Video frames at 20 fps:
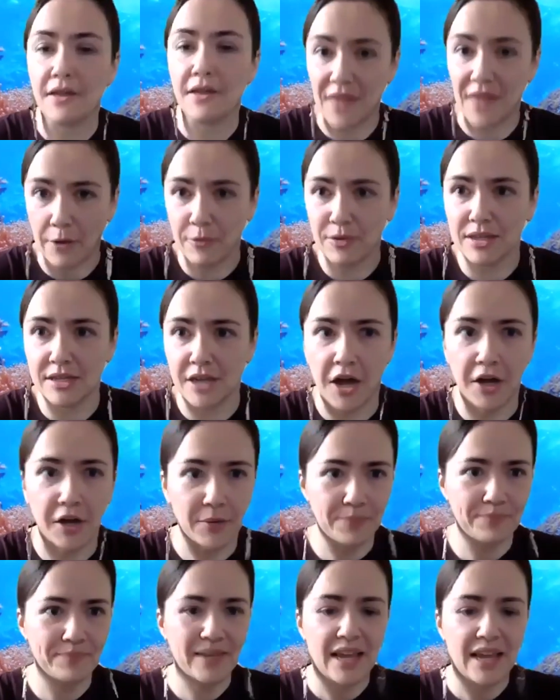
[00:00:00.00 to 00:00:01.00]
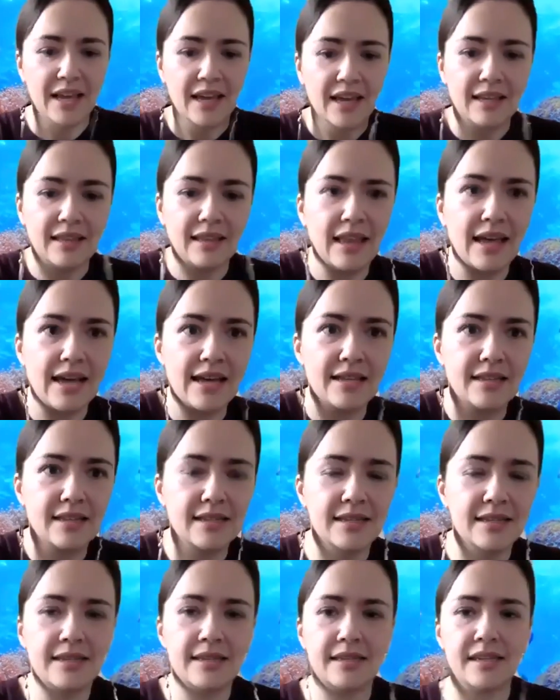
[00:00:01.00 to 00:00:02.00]
that would suck. Let's
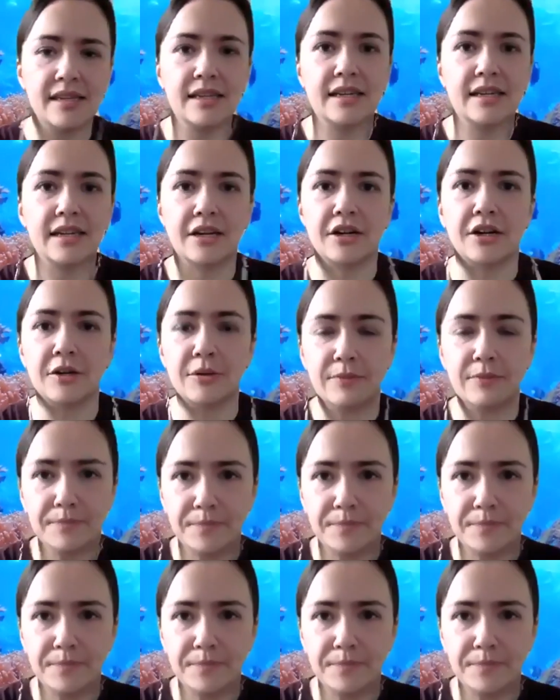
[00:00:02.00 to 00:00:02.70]
see here.